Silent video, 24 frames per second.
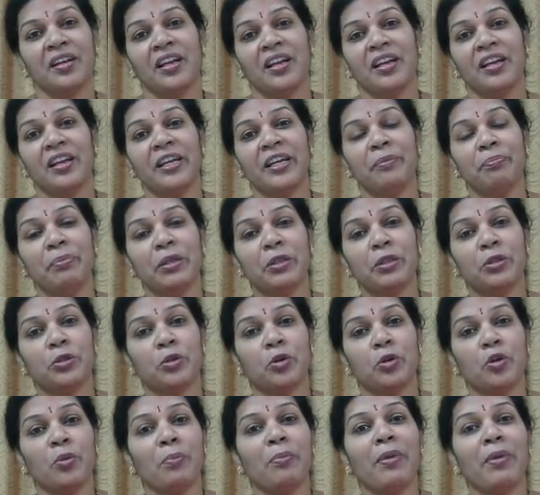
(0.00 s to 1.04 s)
Let me
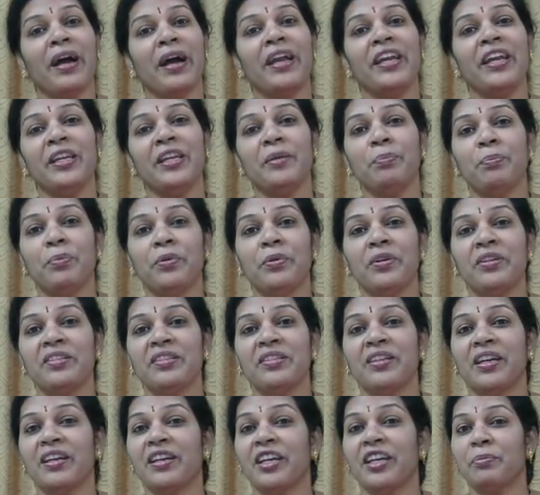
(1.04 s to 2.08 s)
throw my inputs
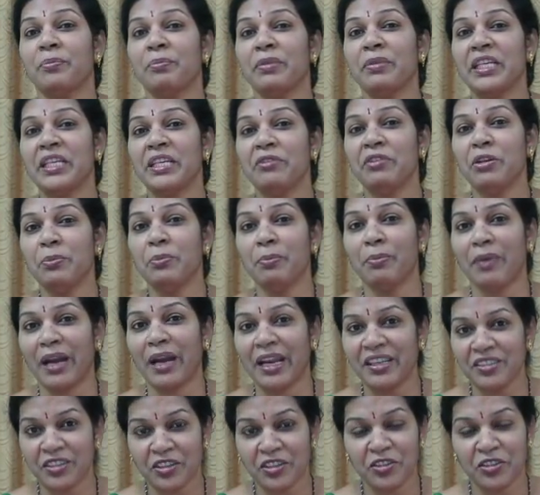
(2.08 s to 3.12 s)
and let me give you
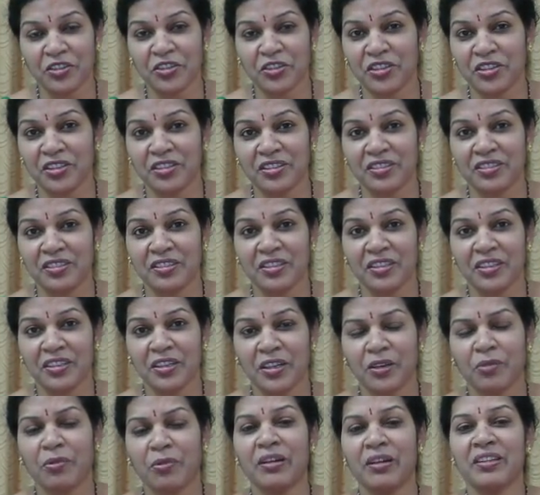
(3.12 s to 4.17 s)
my suggestions.
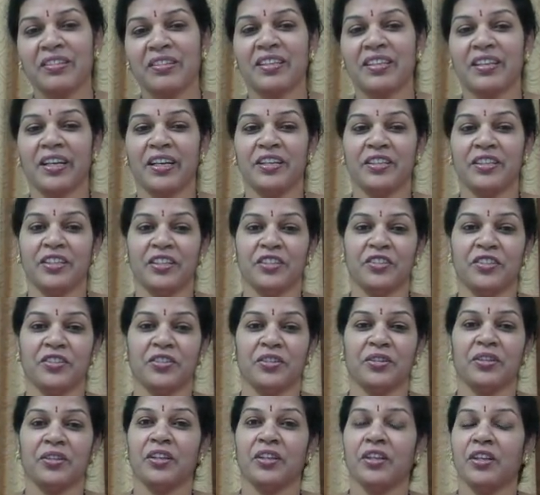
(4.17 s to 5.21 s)
What is the right age?
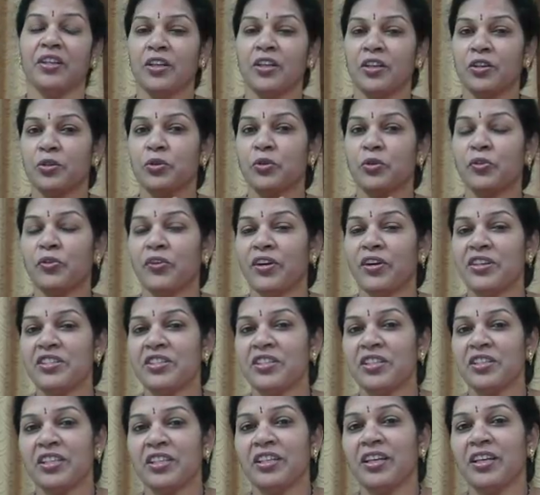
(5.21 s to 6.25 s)
So first
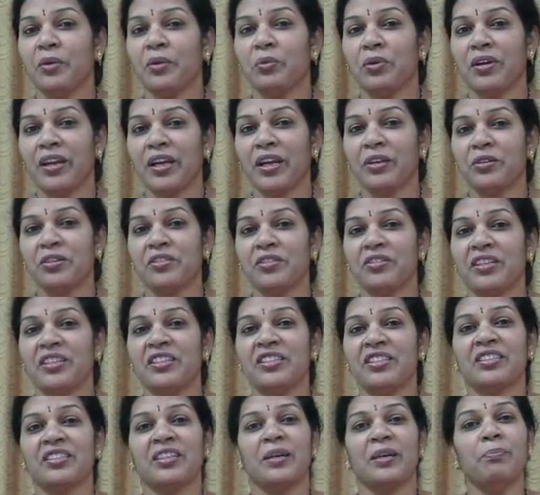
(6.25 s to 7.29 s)
thing I would like to say
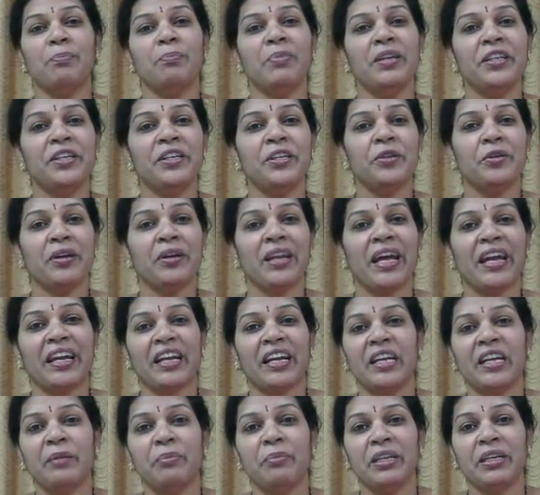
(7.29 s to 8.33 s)
is complete your
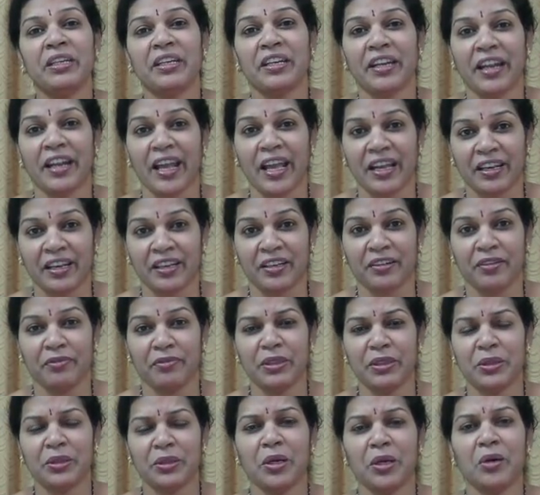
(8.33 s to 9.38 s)
academic track
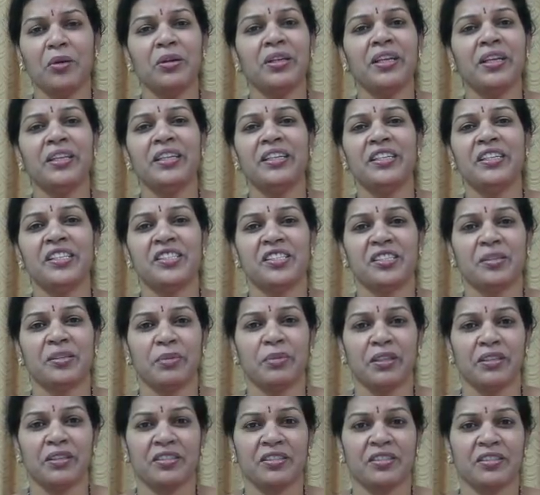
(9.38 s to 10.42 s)
without any
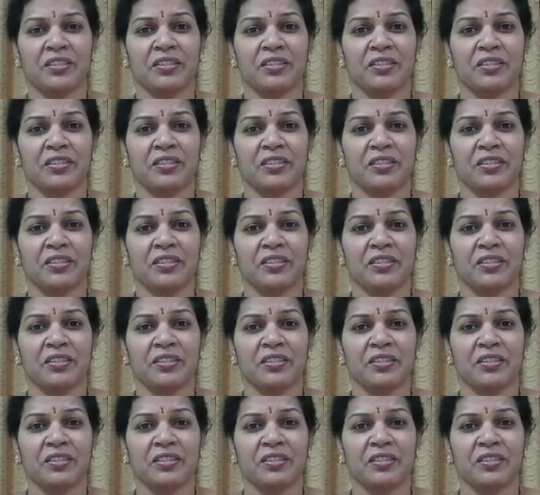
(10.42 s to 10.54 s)
disturbance.